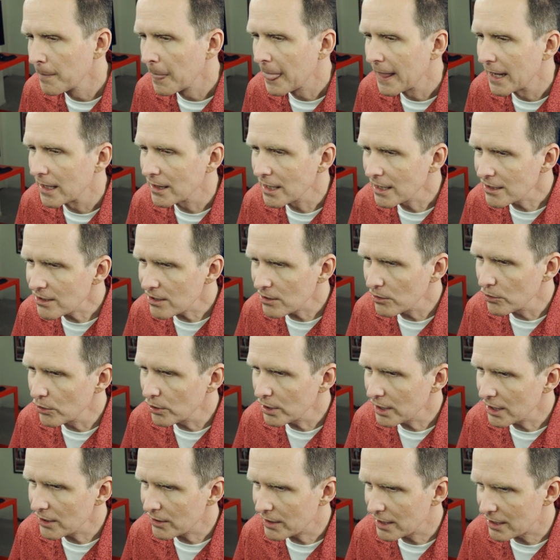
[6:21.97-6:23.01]
And let's look
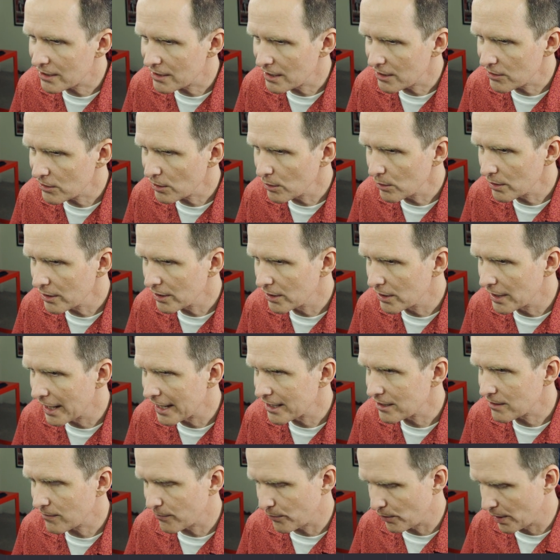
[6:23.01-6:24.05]
at this. Let's go to the
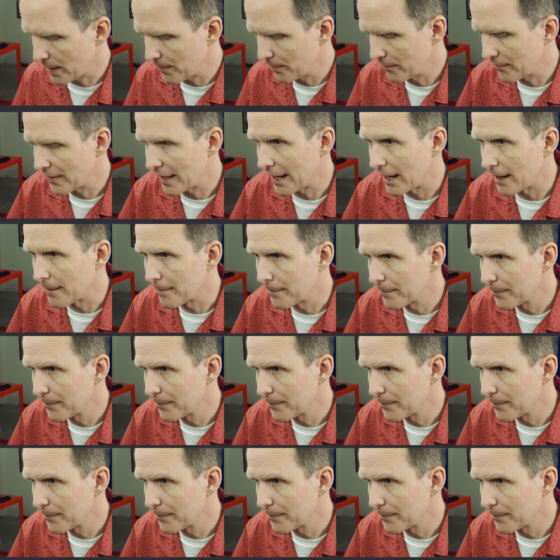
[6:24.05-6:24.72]
last frame of that.